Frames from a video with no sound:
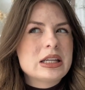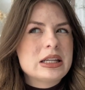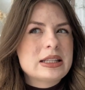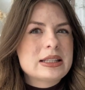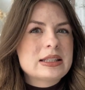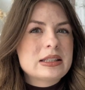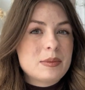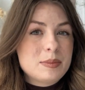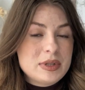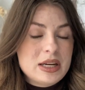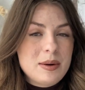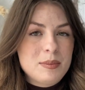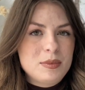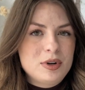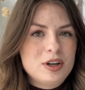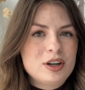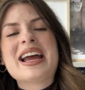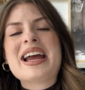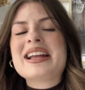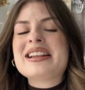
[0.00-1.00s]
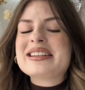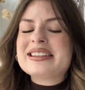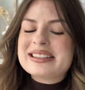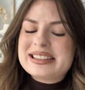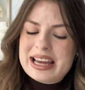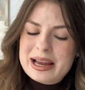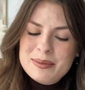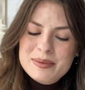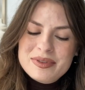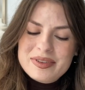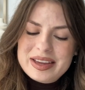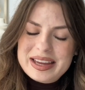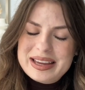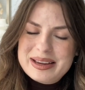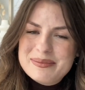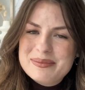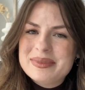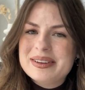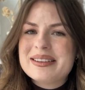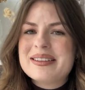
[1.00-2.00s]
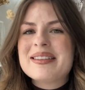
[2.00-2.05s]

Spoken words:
in September, and same theme,